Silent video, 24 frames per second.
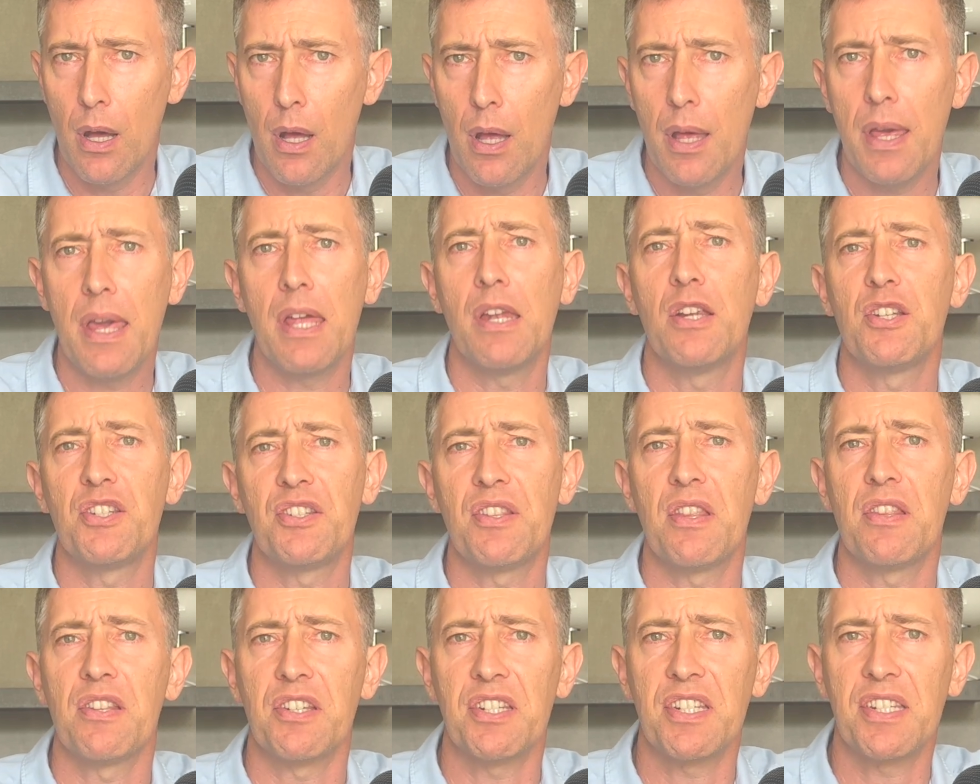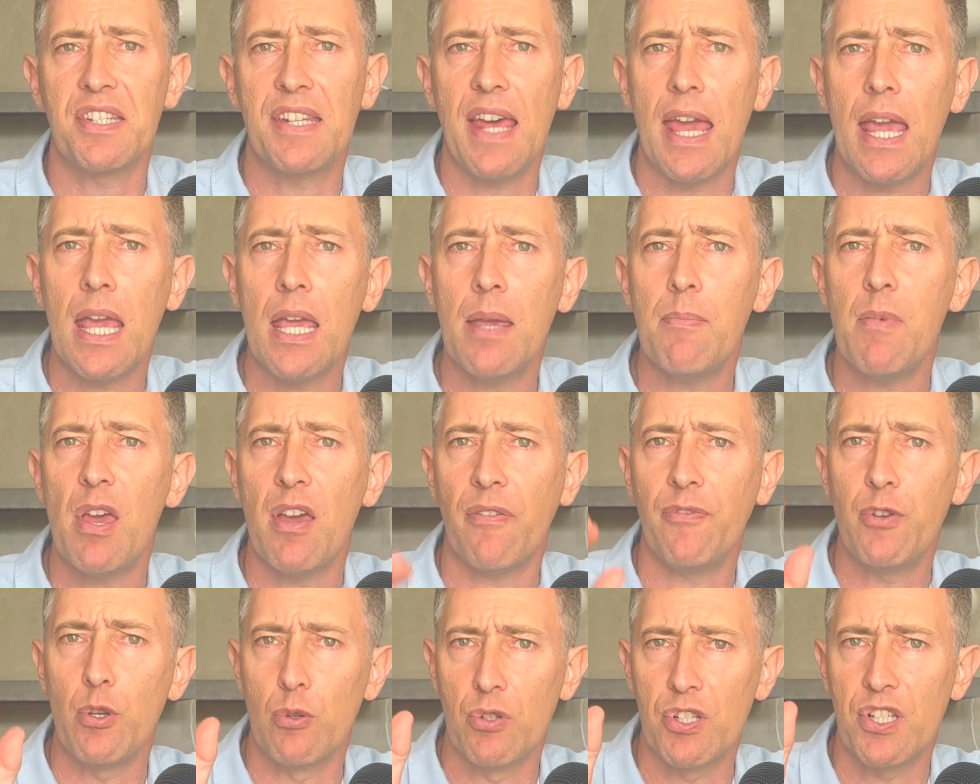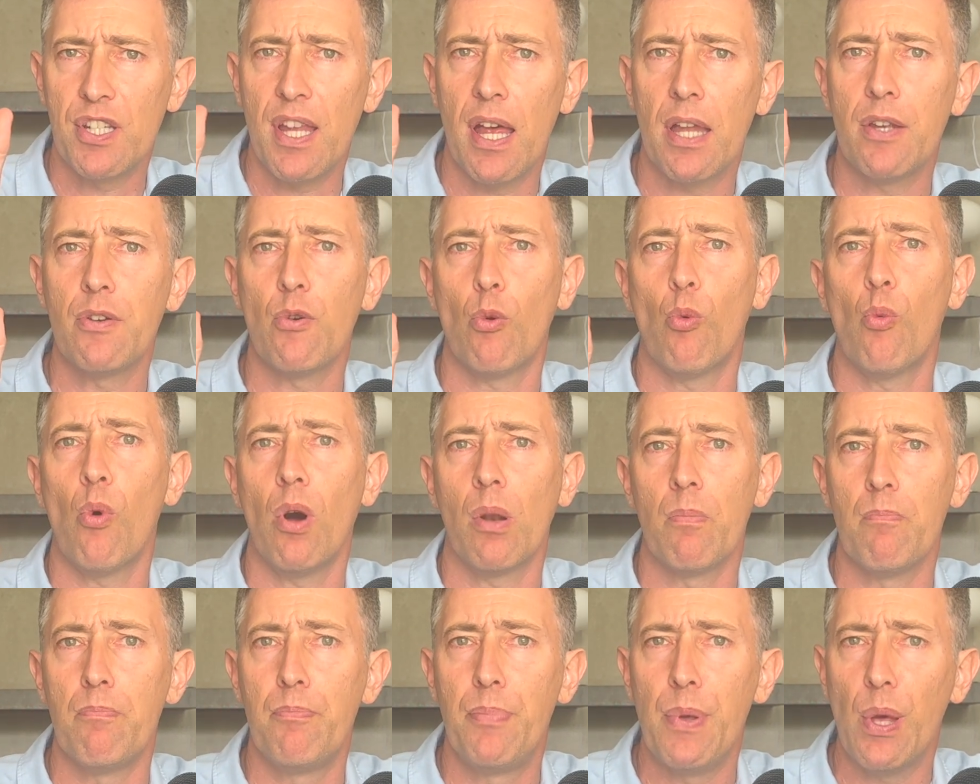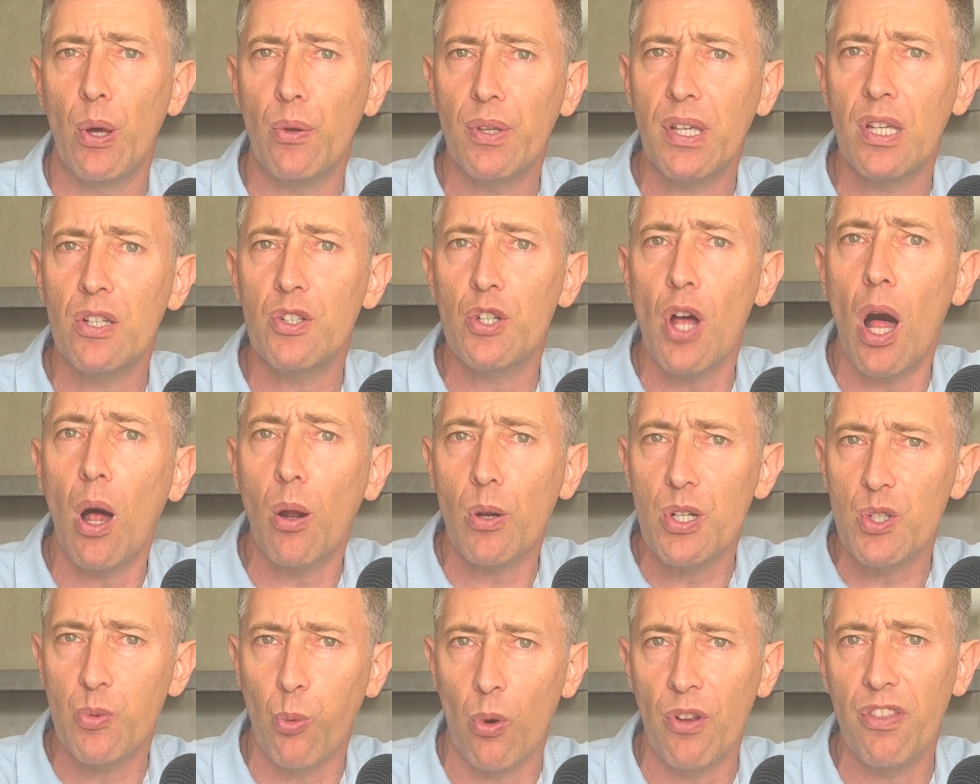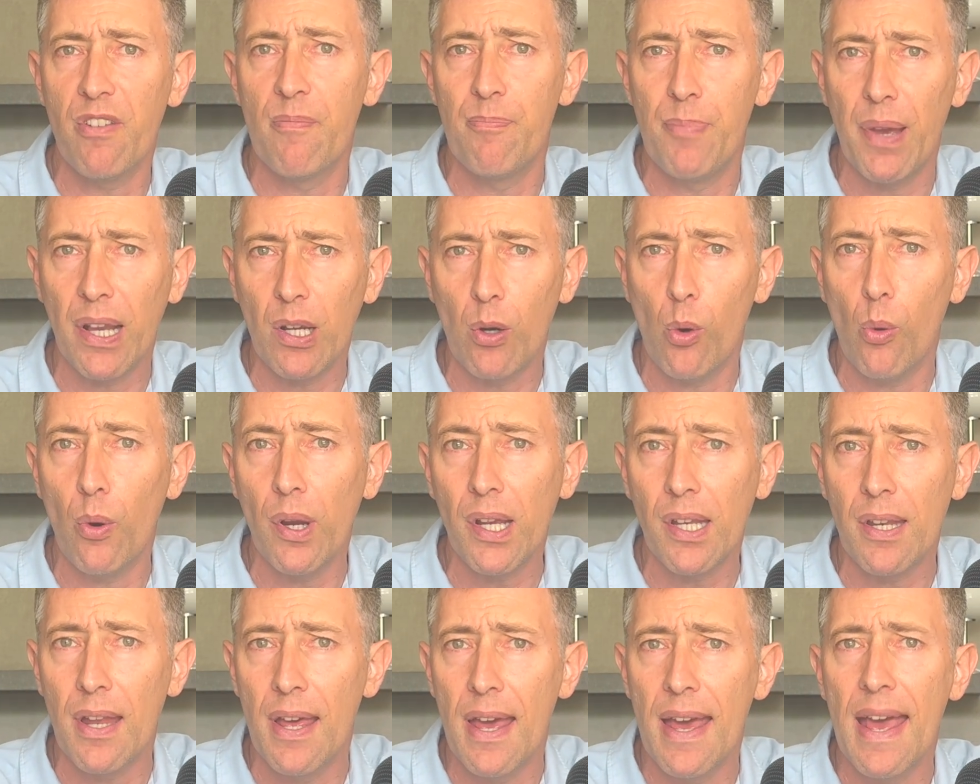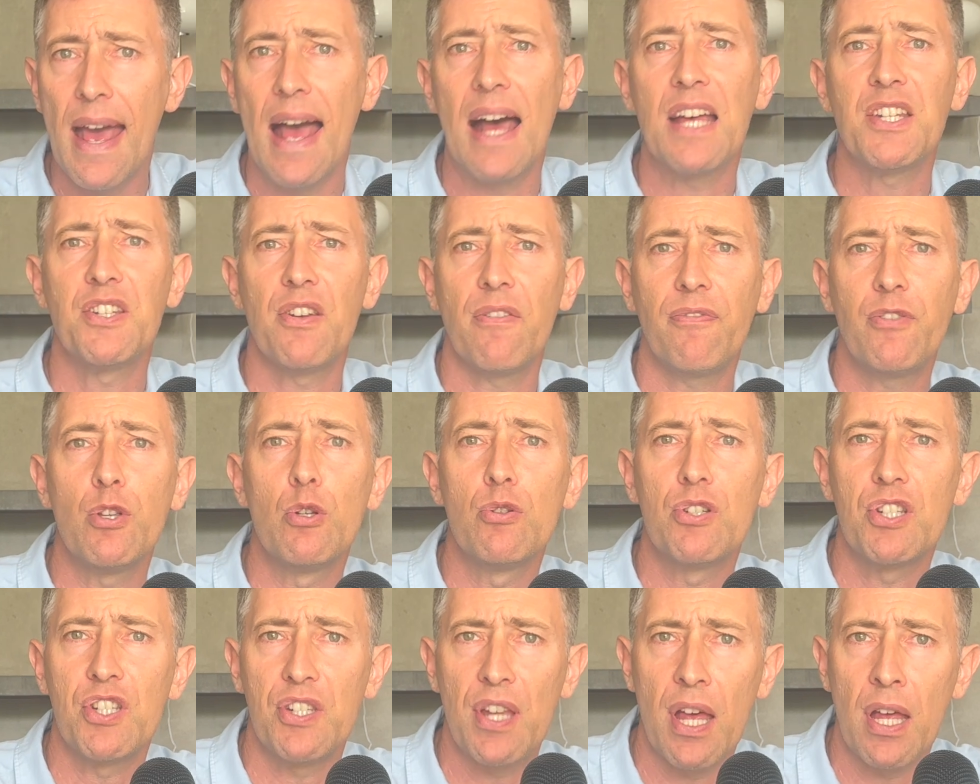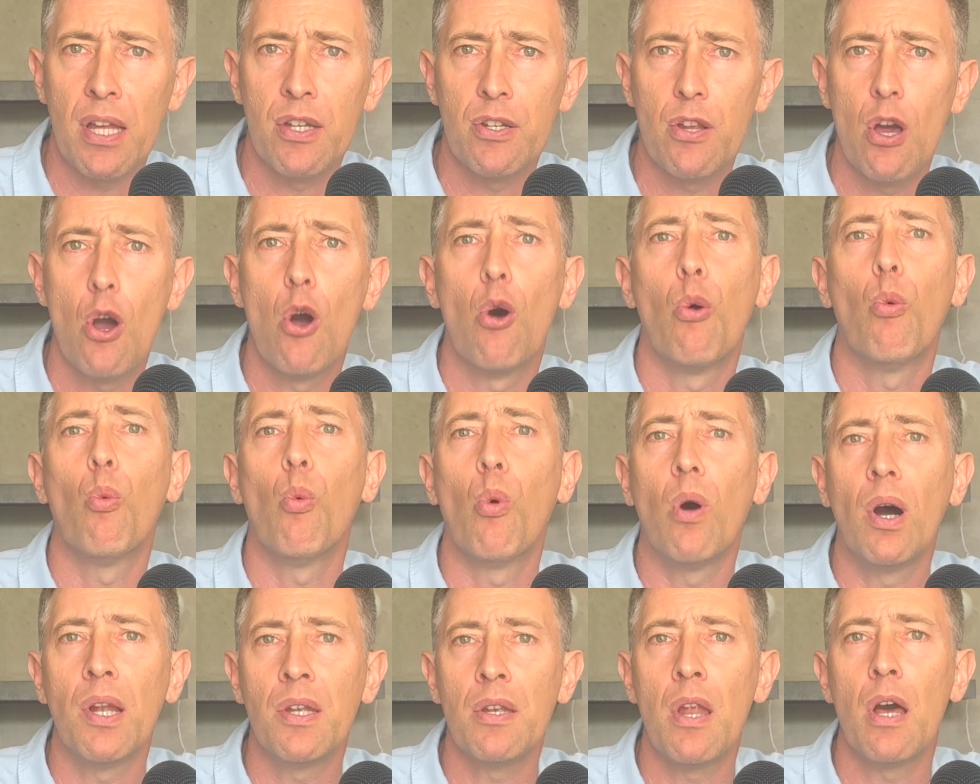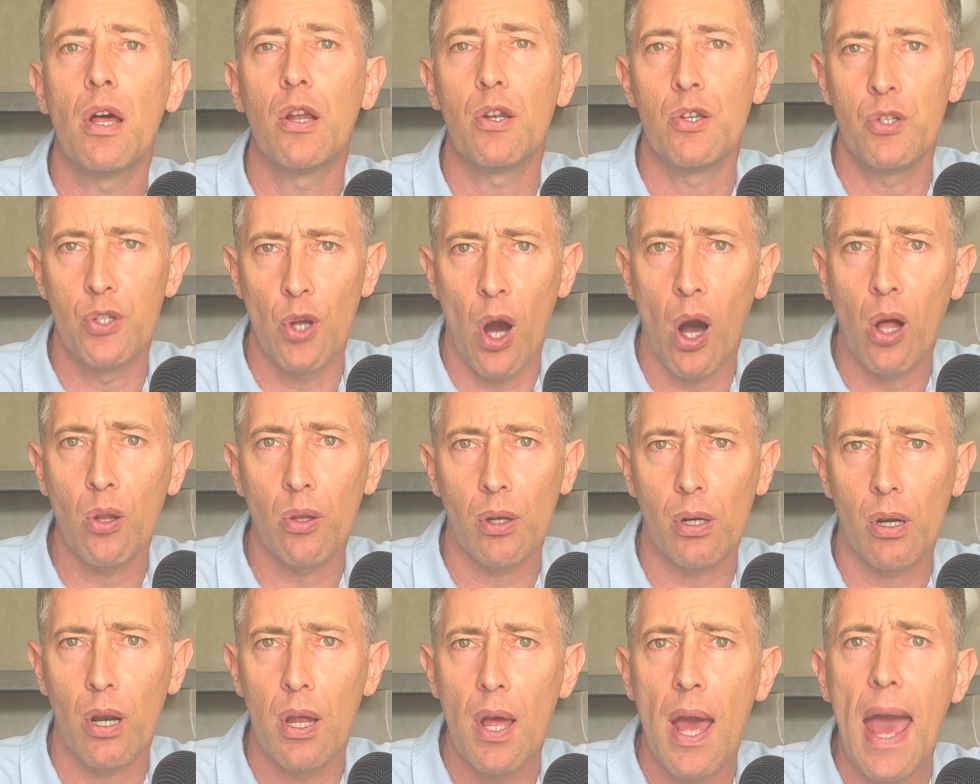It is the same if you send $1 billion worth of Bitcoin as if you send $1.